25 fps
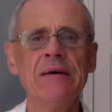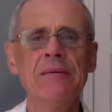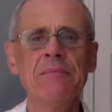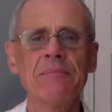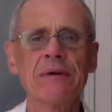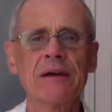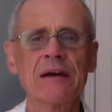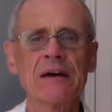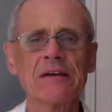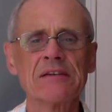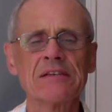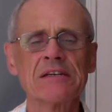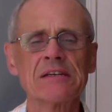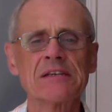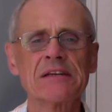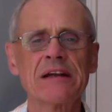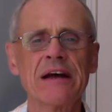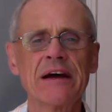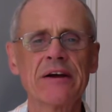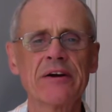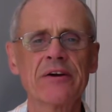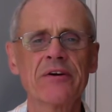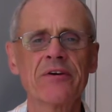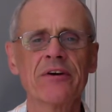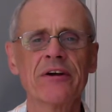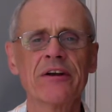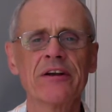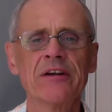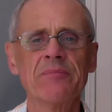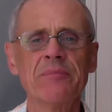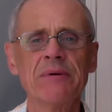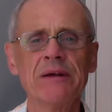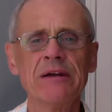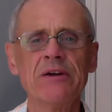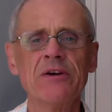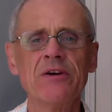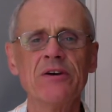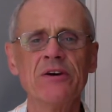because it's not going to
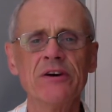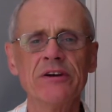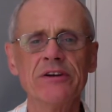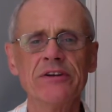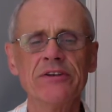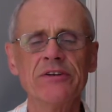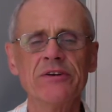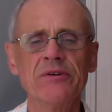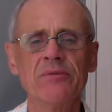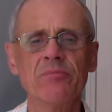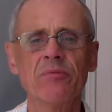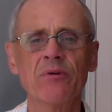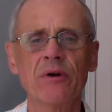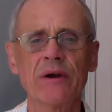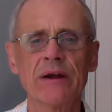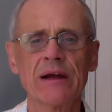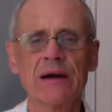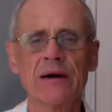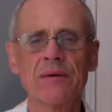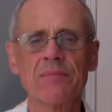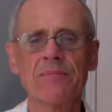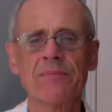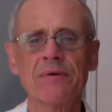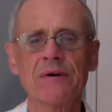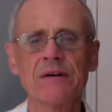be good to bring up